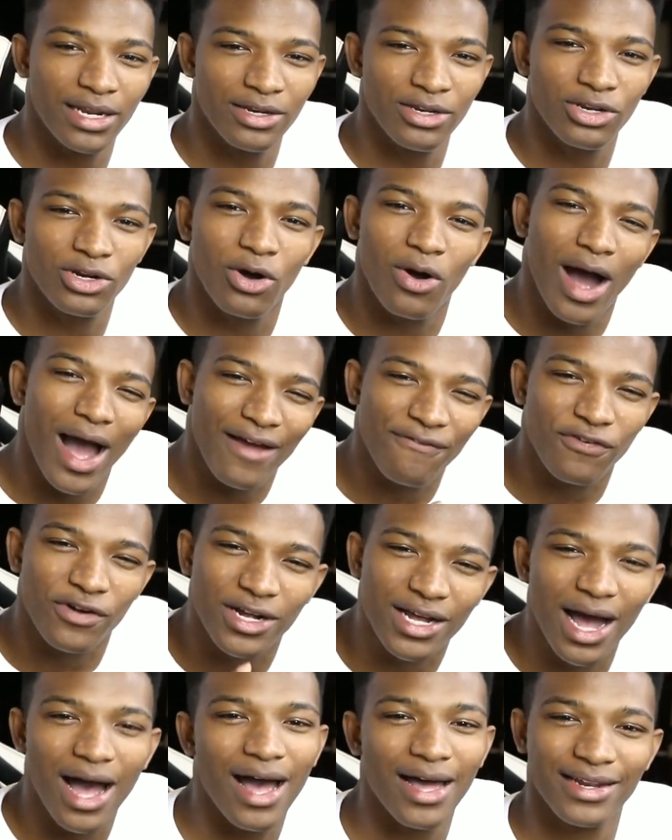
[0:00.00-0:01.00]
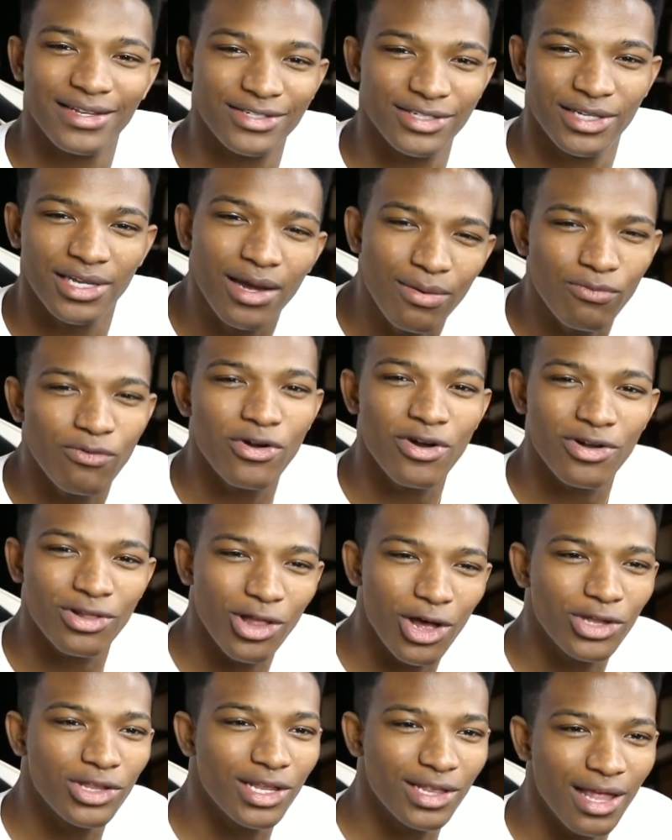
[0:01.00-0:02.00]
you know, I forgot somewhere
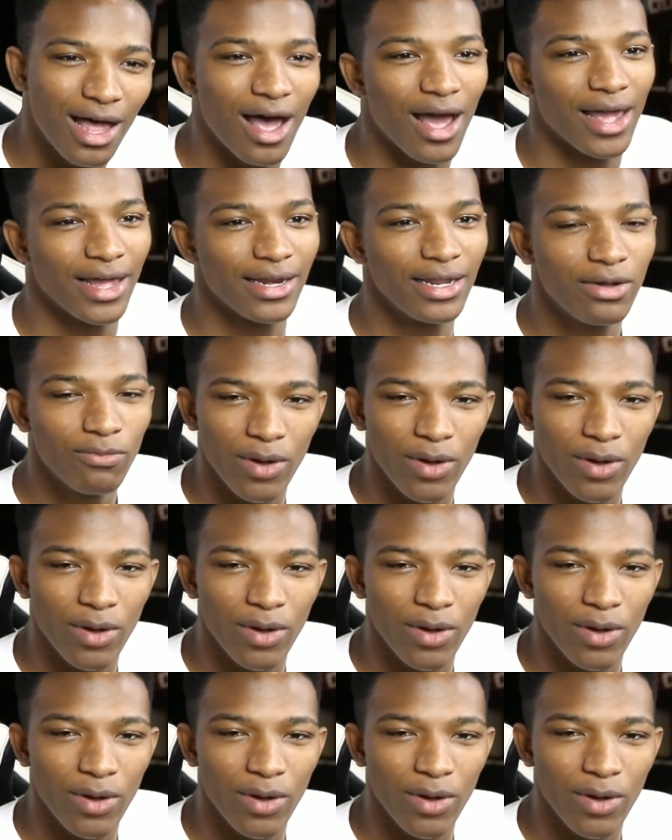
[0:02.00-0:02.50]
along the line,